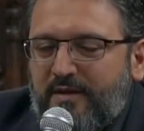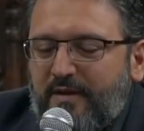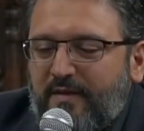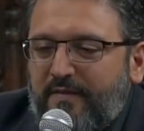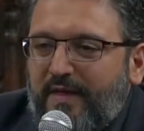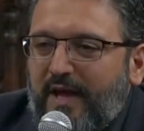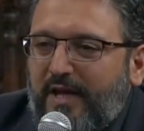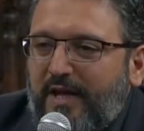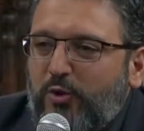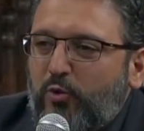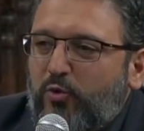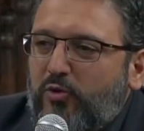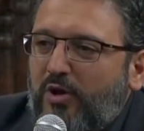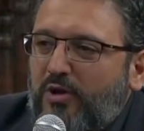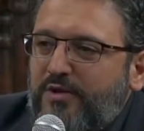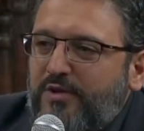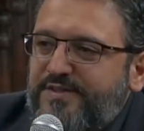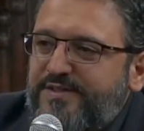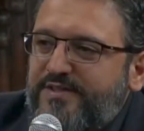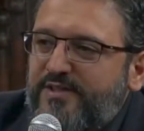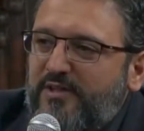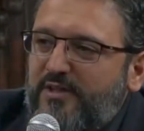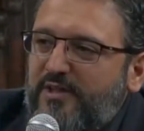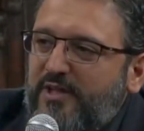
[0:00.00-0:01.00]
that you
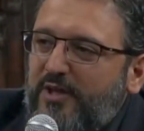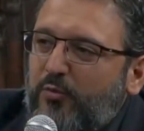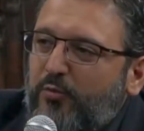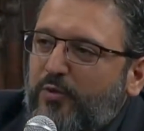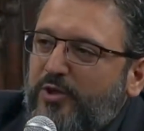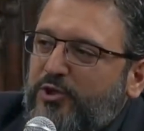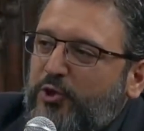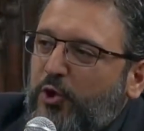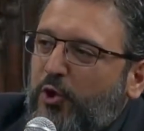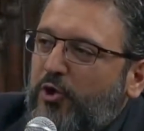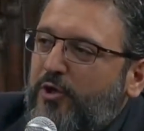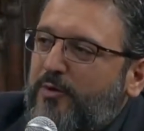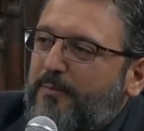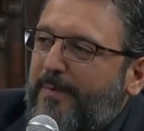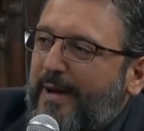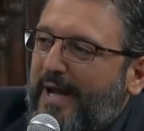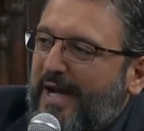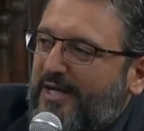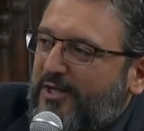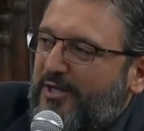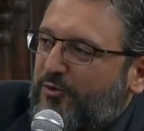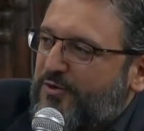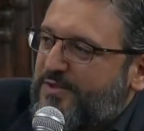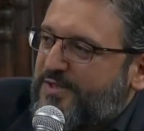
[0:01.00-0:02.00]
constantly return
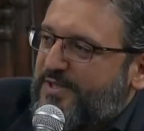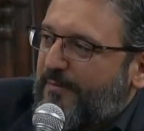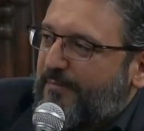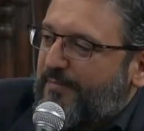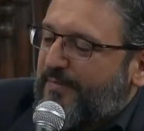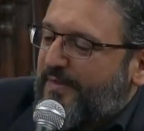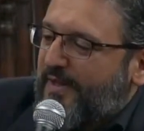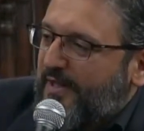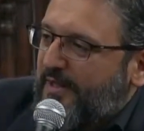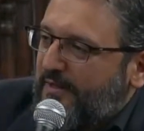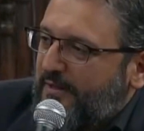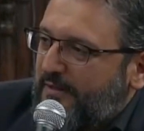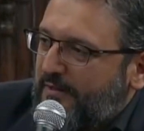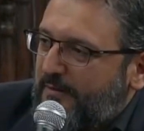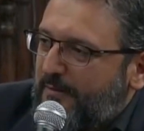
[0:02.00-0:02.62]
back to something.